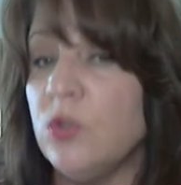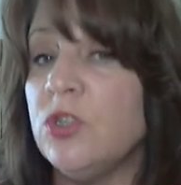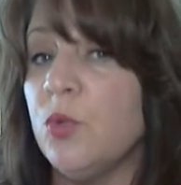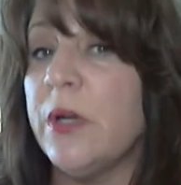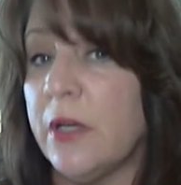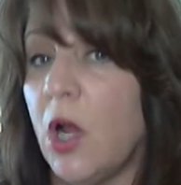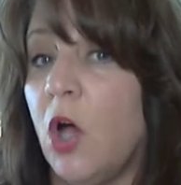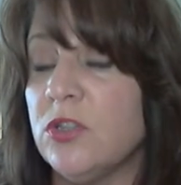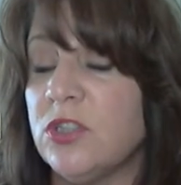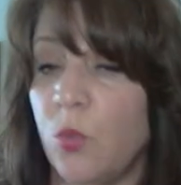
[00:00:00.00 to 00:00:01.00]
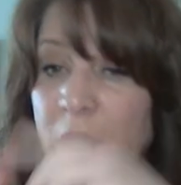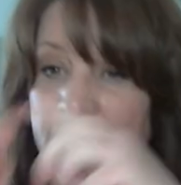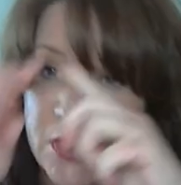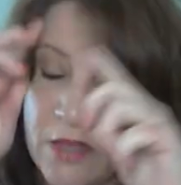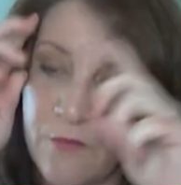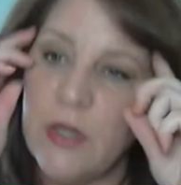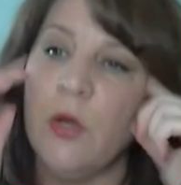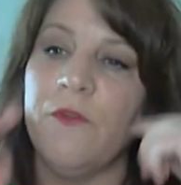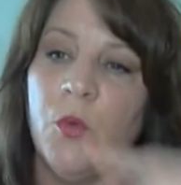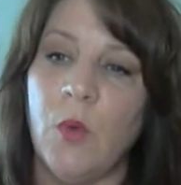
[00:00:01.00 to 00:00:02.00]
do it at all. So watch that video if you